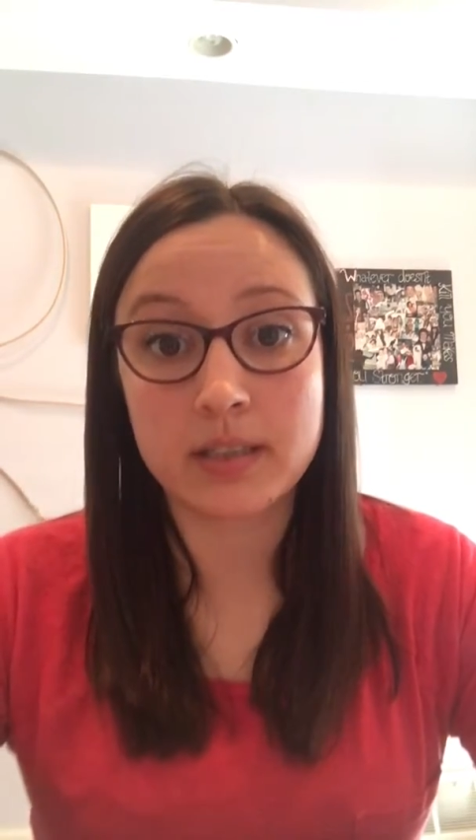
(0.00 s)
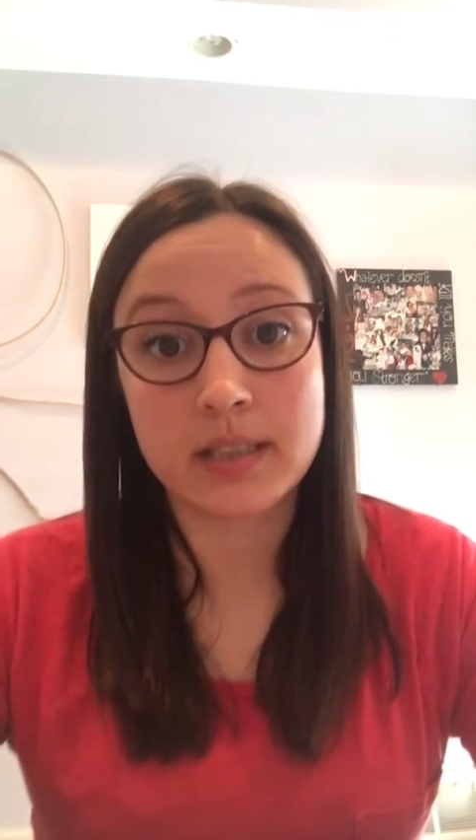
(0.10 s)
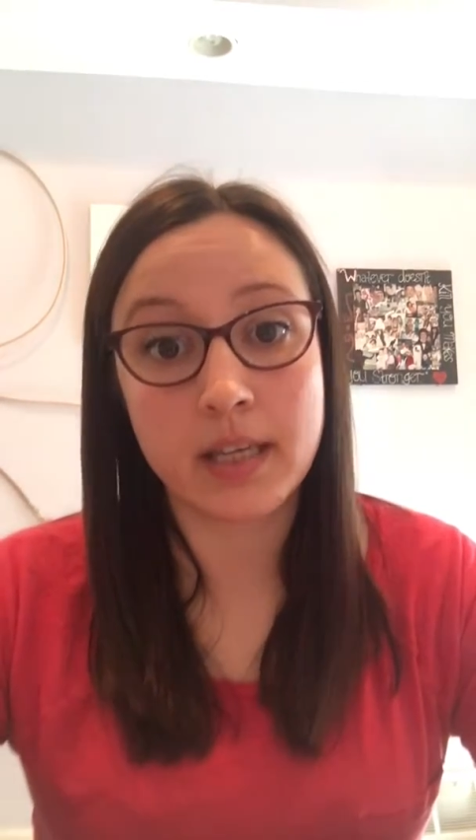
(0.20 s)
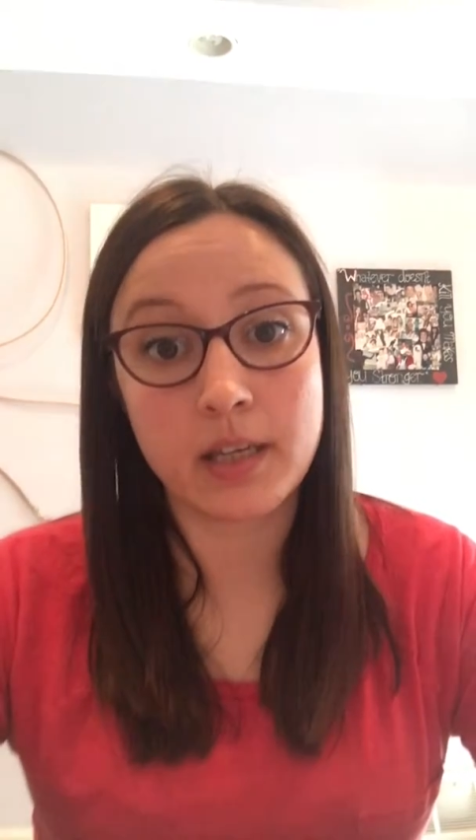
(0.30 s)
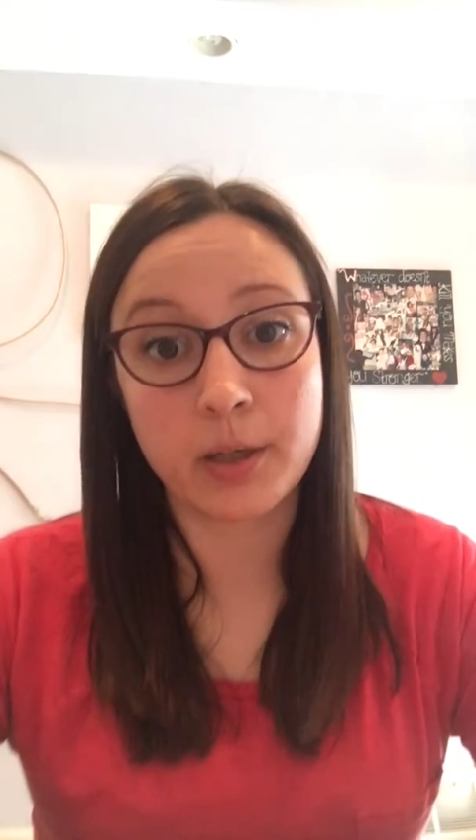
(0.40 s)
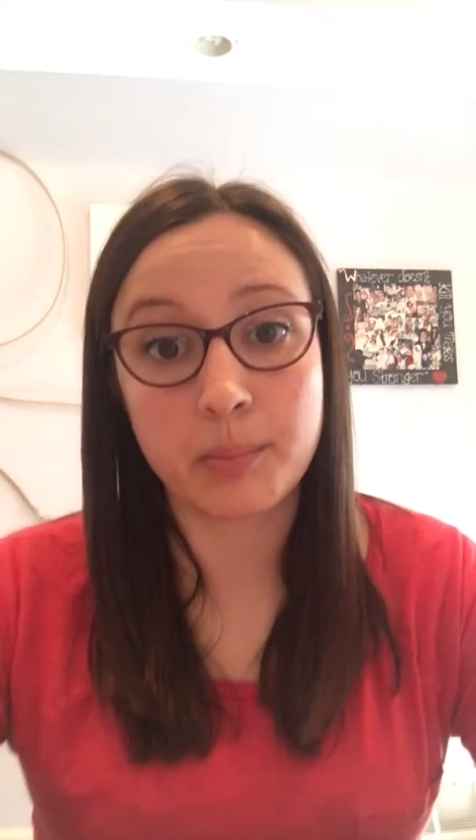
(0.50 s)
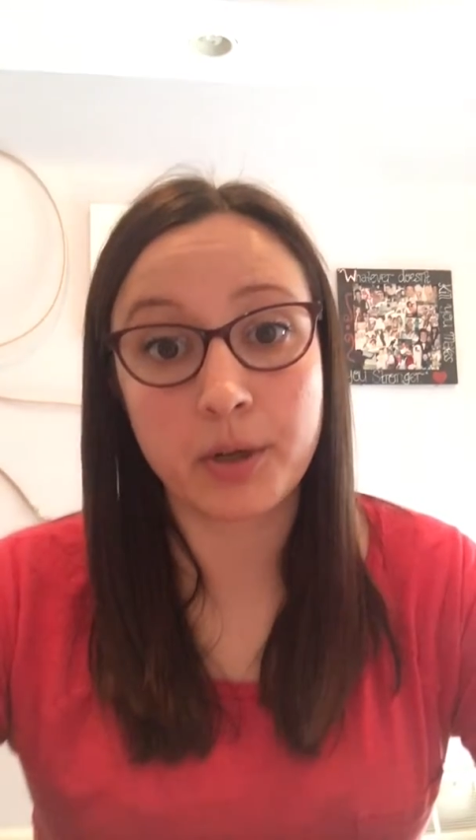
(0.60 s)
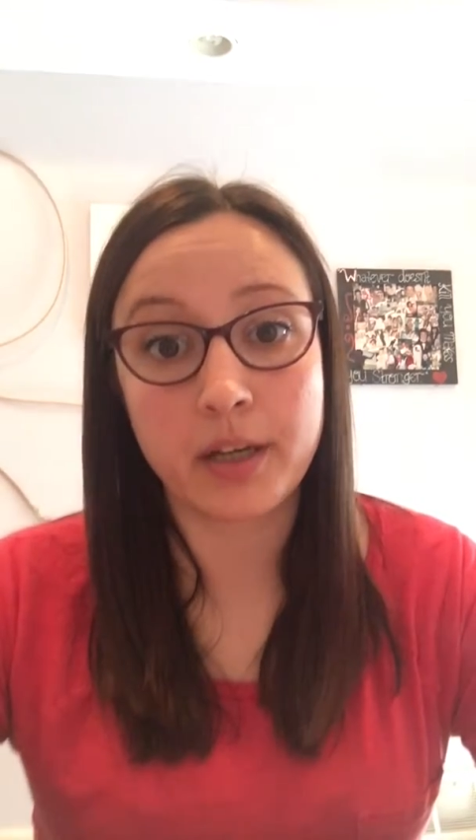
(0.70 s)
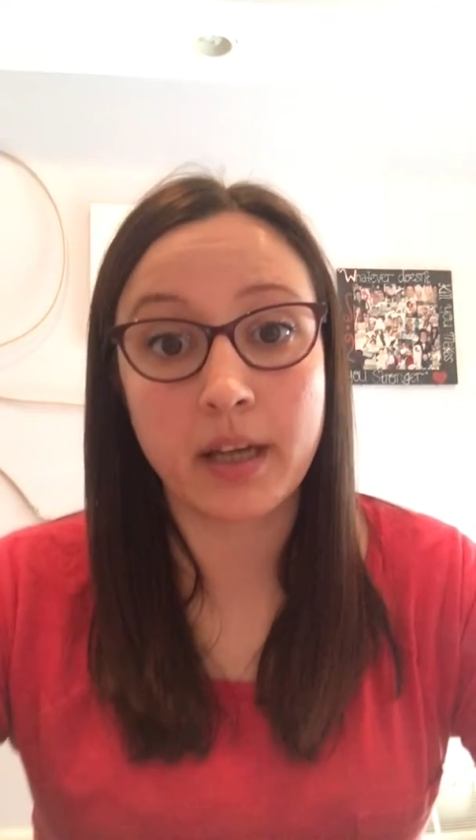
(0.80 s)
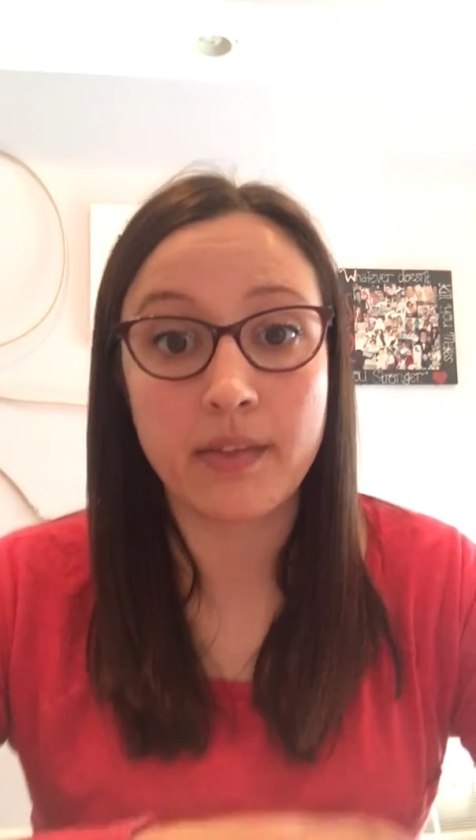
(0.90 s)
take a
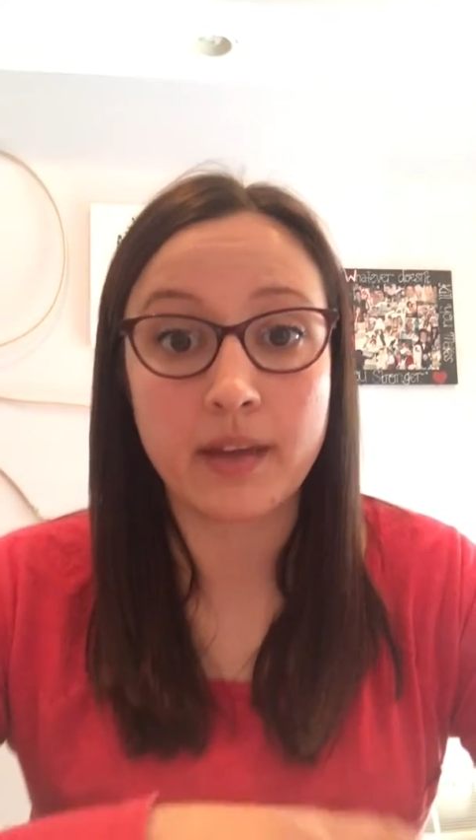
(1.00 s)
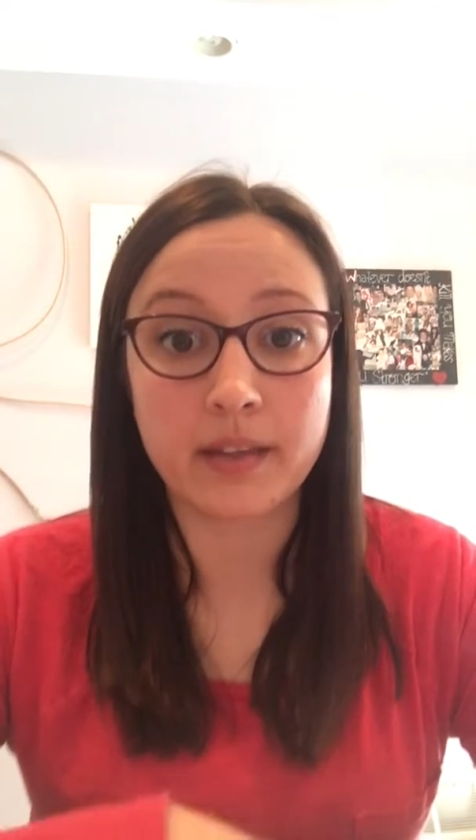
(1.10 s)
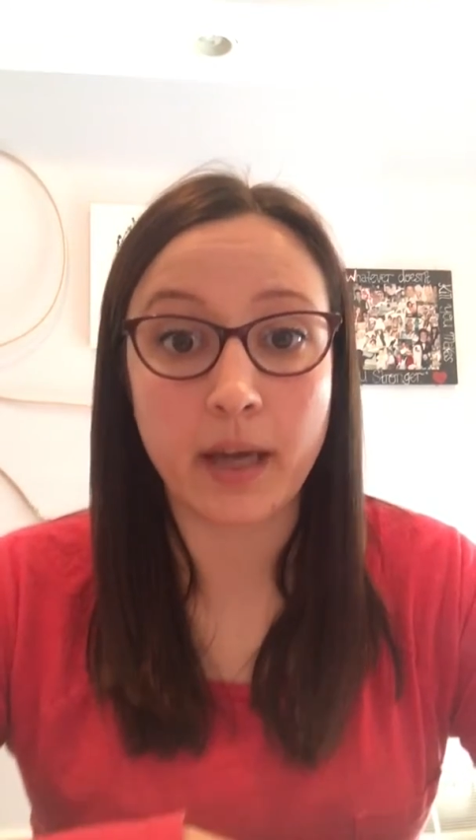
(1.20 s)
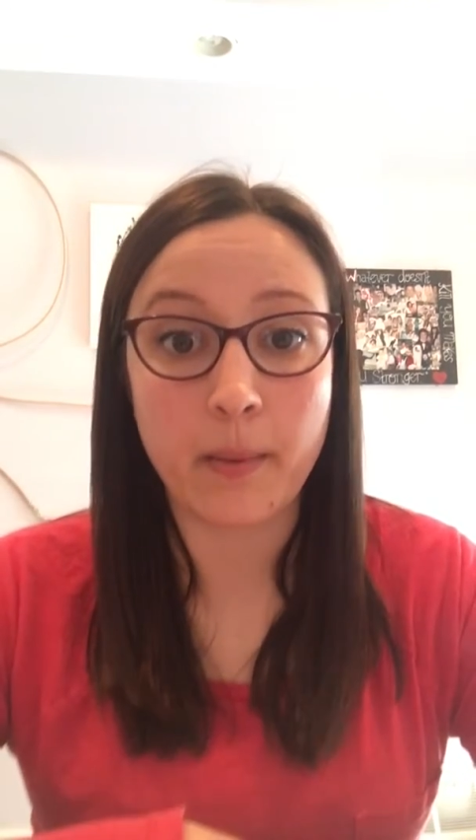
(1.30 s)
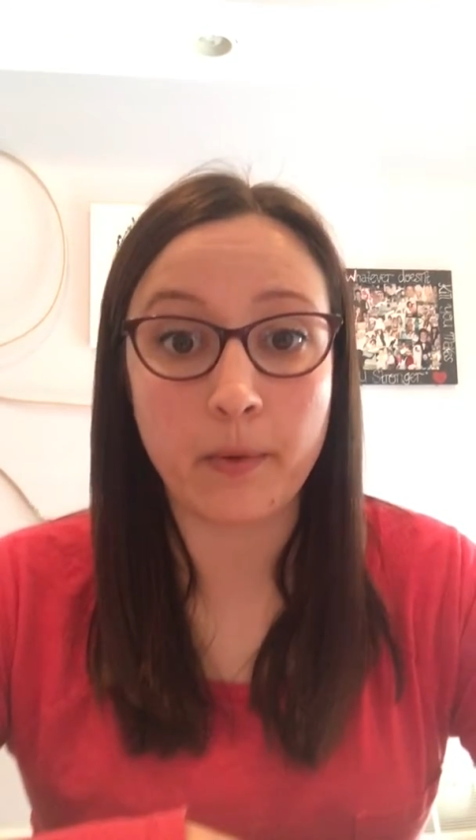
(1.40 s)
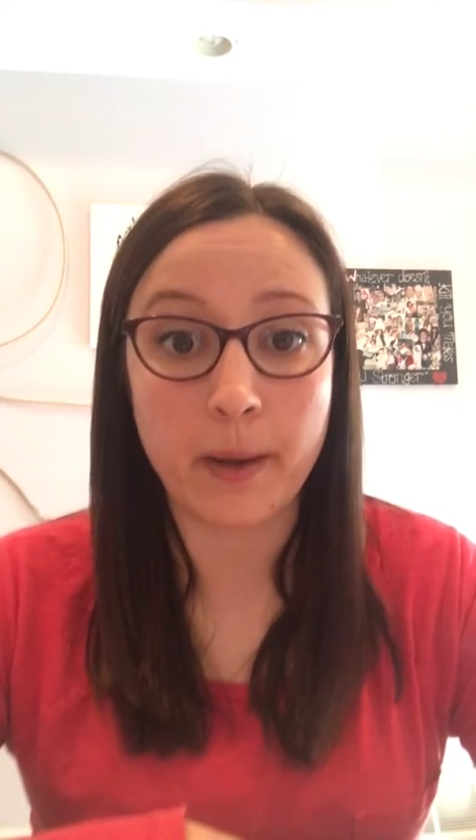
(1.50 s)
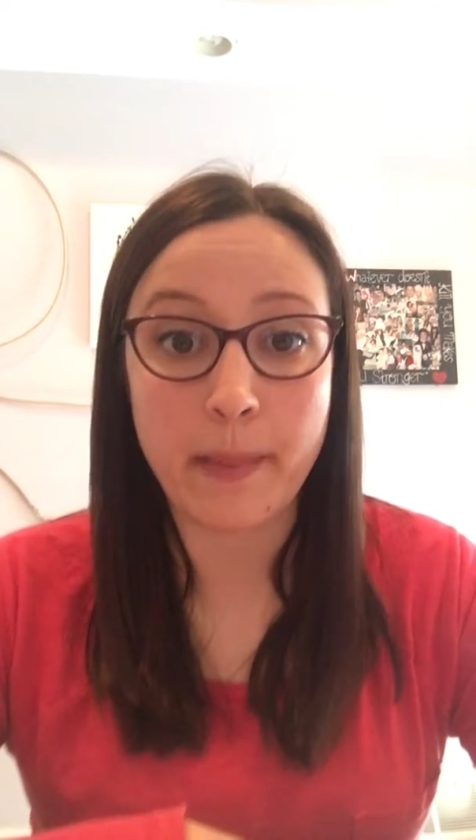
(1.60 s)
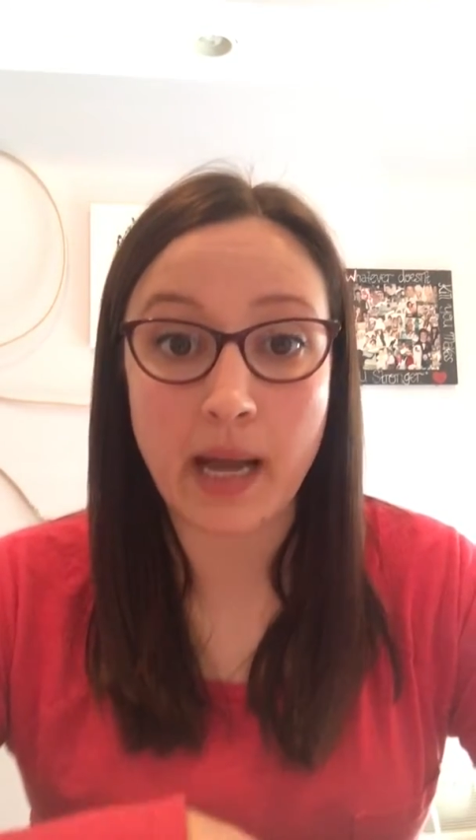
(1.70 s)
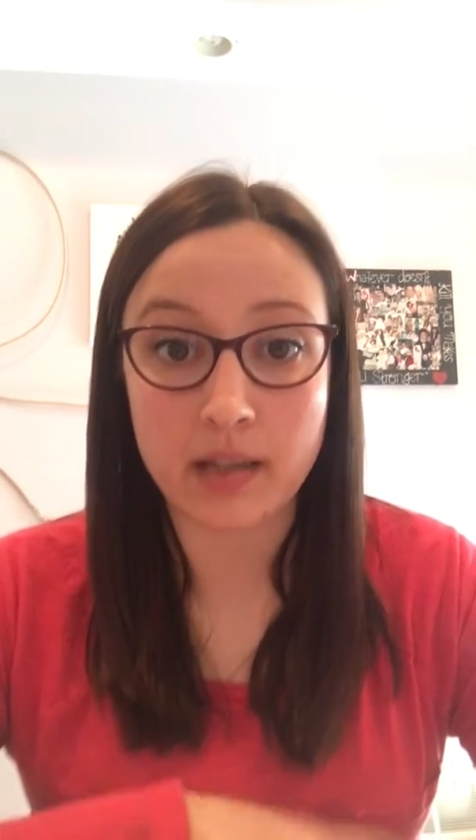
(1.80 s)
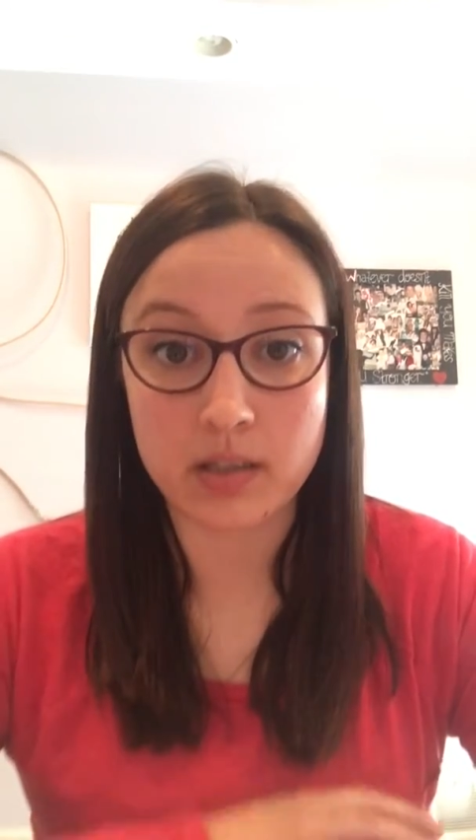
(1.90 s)
break, and then get right
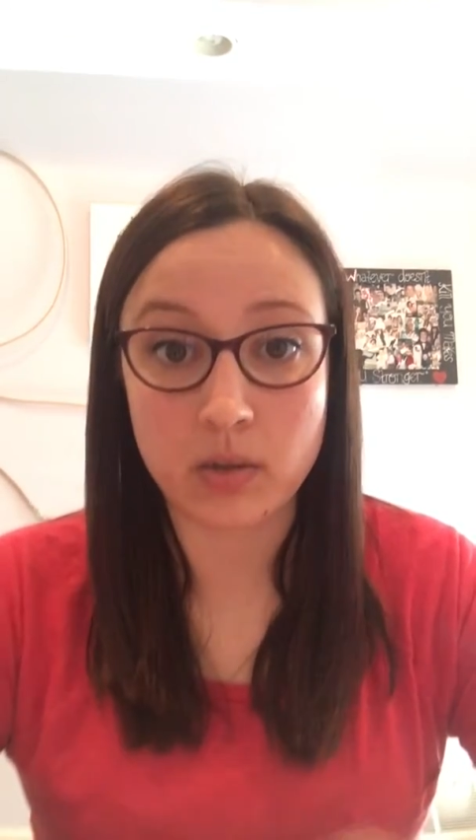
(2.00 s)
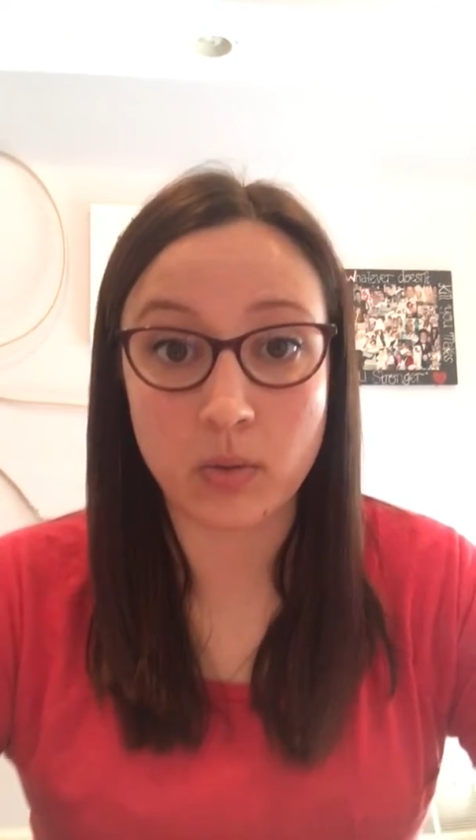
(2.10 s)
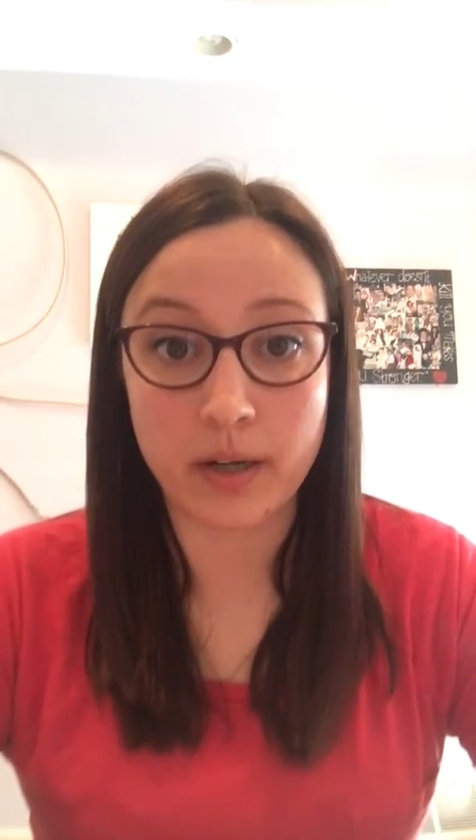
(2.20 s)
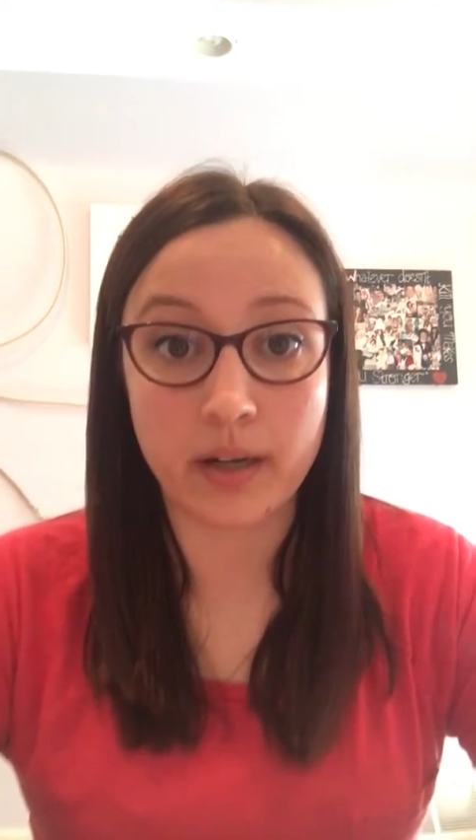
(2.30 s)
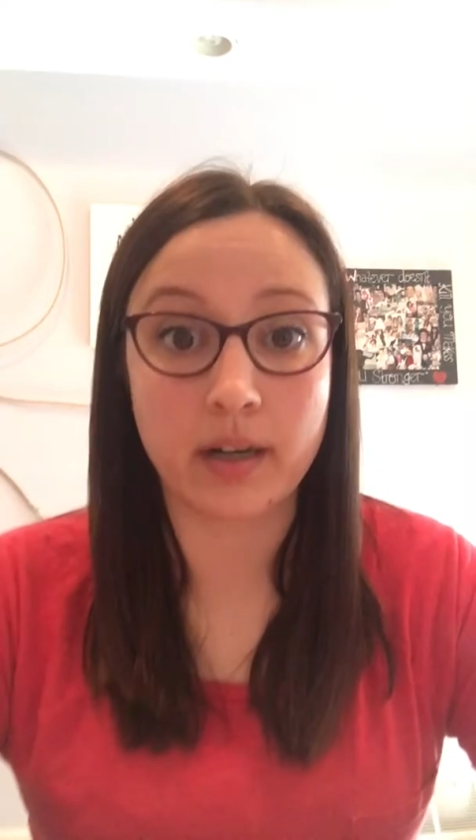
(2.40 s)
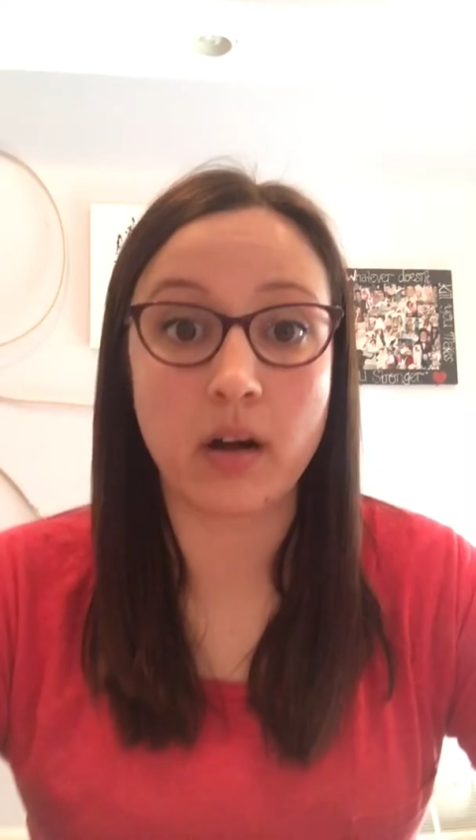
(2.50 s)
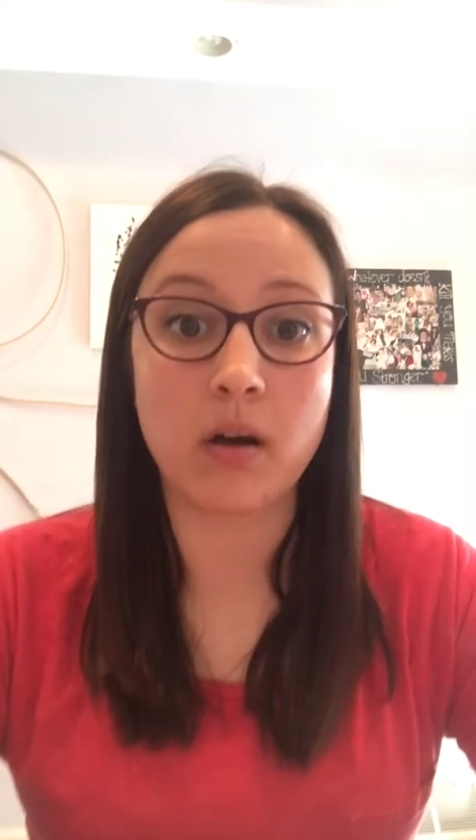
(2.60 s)
back to work.